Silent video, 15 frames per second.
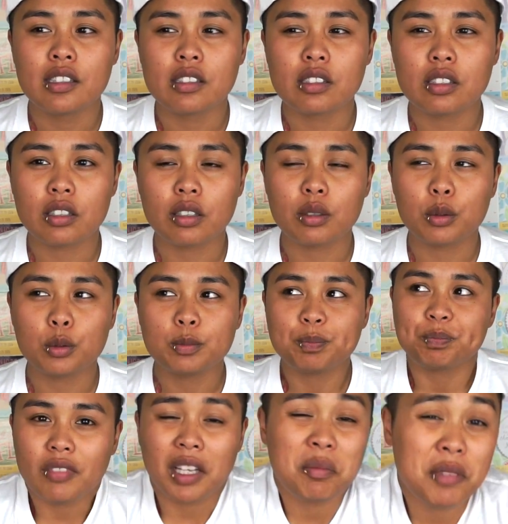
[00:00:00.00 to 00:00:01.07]
So
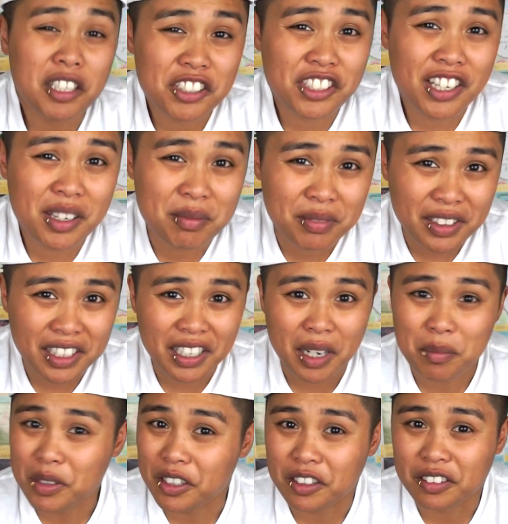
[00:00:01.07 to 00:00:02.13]
I'm not ashamed that
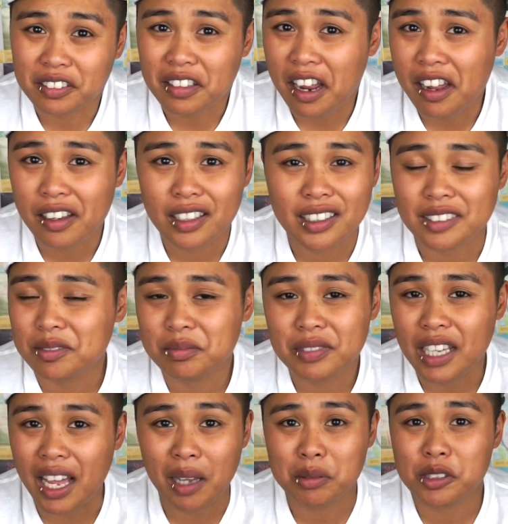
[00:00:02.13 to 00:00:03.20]
I'm here. I
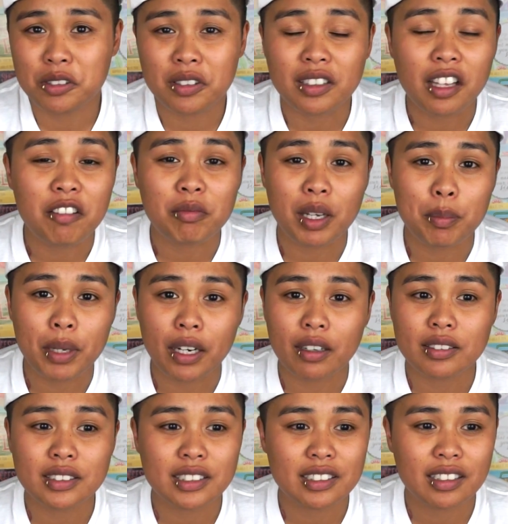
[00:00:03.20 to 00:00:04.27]
absolutely love my
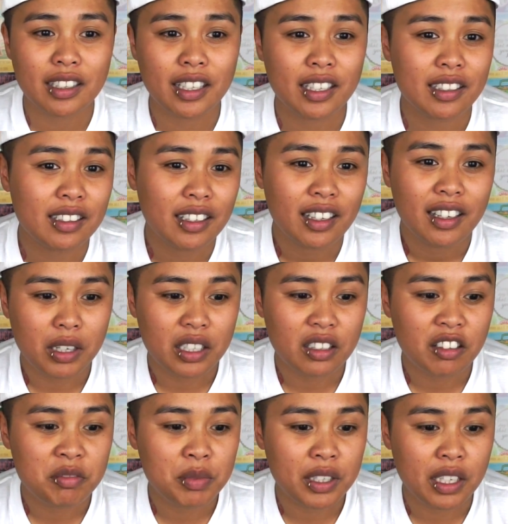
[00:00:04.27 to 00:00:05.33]
parents, and I
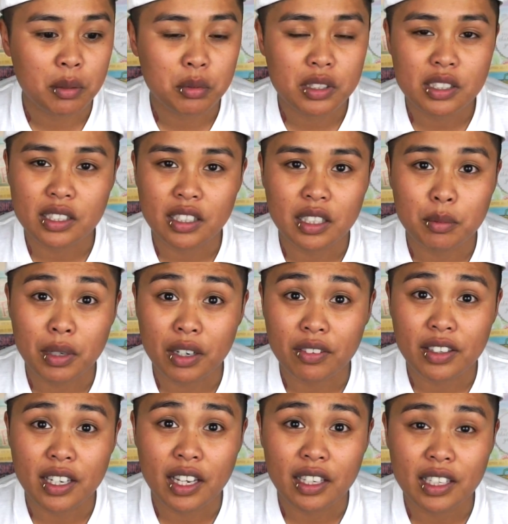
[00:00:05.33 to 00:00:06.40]
love being able to see them
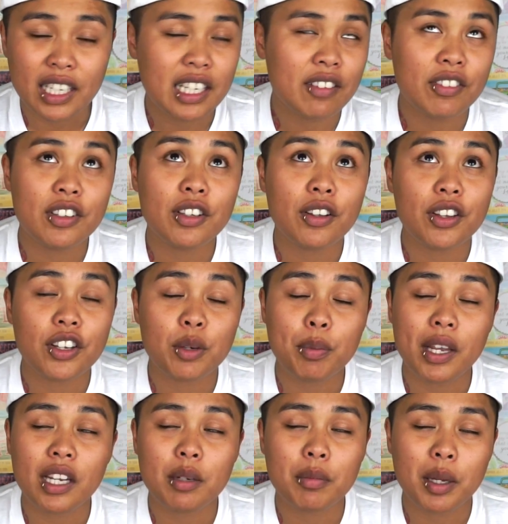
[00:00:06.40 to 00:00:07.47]
every day. Even though they're a
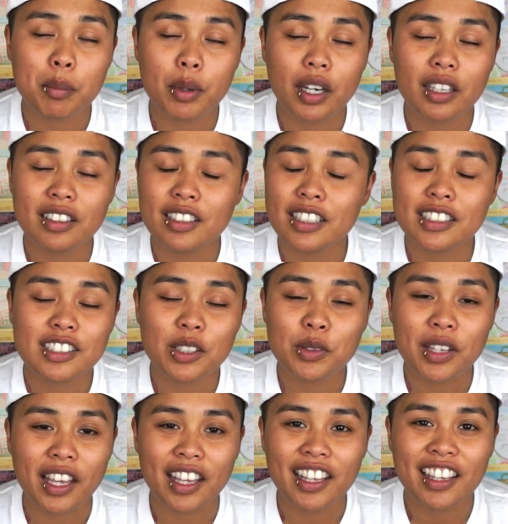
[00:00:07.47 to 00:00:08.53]
pain in my butt, it's
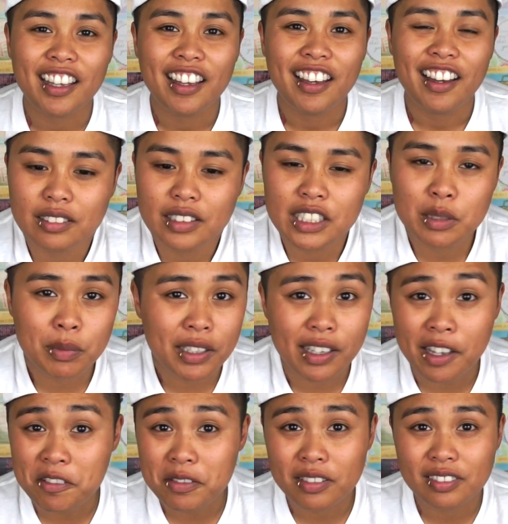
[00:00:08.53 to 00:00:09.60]
okay. It's my
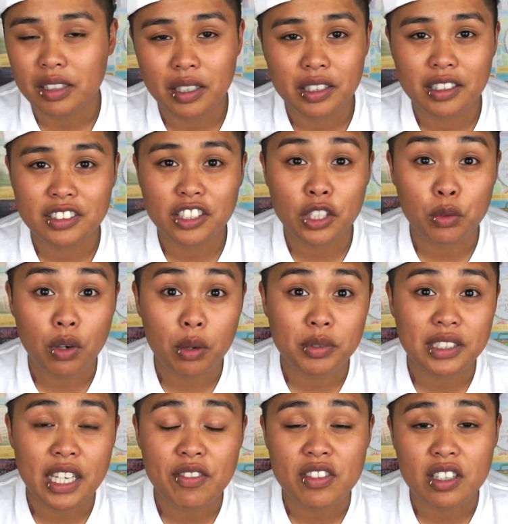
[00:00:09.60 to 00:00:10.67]
life, and there's nothing wrong
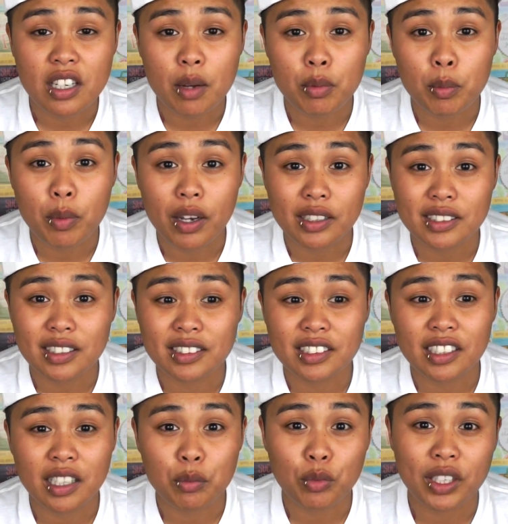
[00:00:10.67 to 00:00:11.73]
with saving a couple bucks
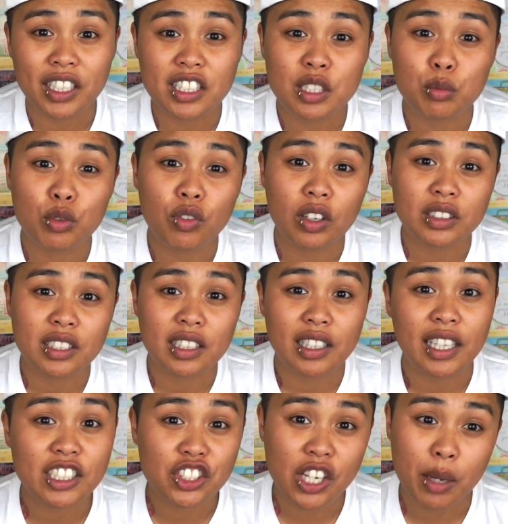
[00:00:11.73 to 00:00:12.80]
until I'm ready to move on to the
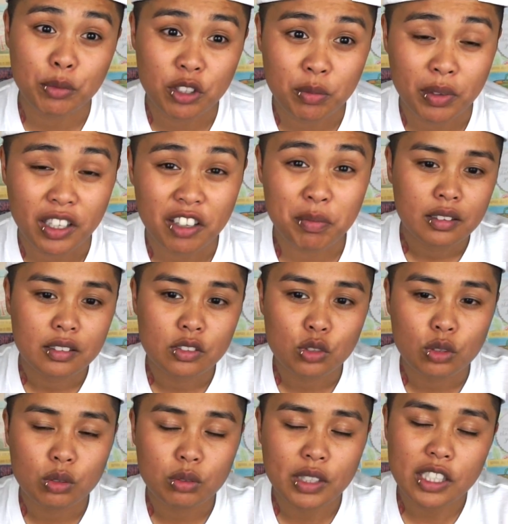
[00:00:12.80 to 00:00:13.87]
next chapter of my life. And
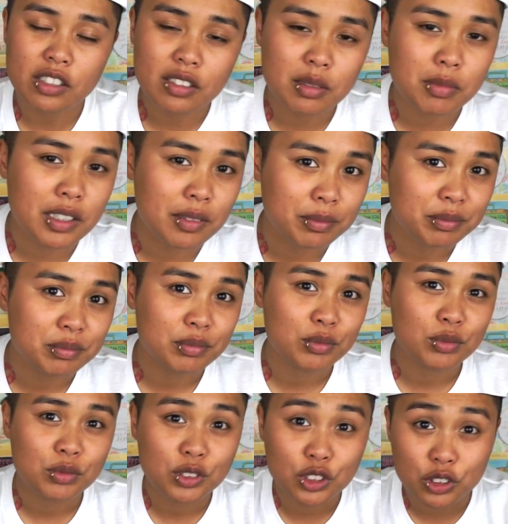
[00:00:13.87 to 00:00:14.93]
so that's just me.
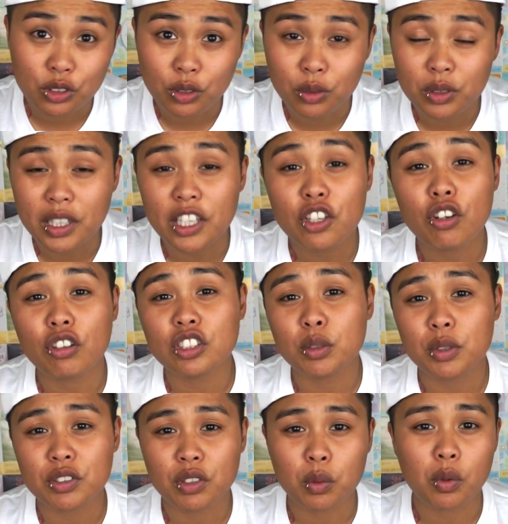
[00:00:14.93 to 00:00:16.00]
So thank you all
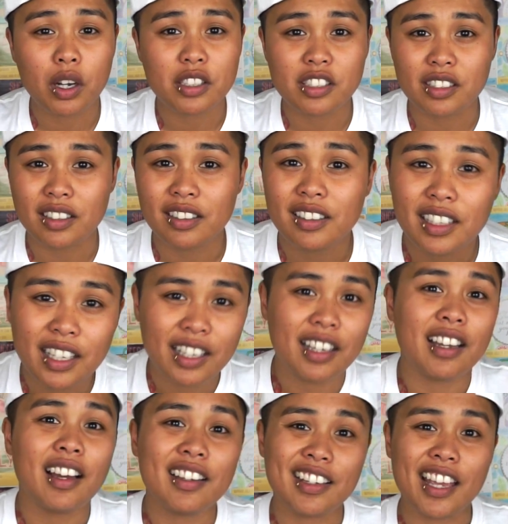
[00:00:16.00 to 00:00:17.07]
so much for watching.
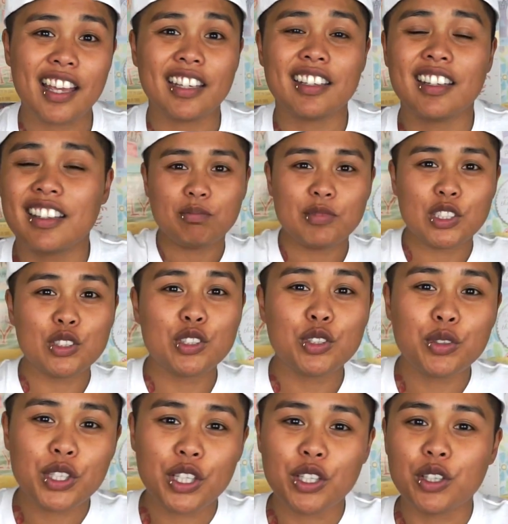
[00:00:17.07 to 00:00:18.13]
Again, you
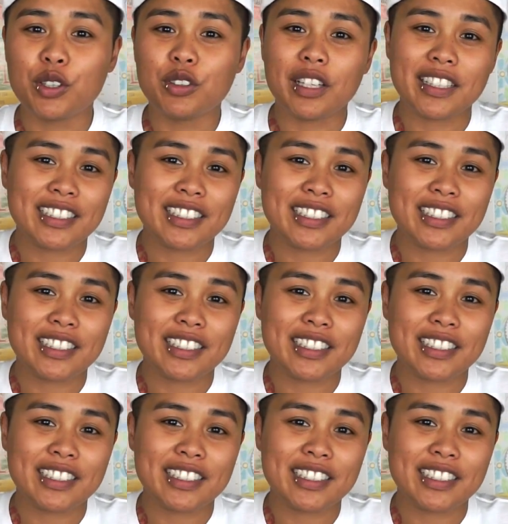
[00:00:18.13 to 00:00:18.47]
do you.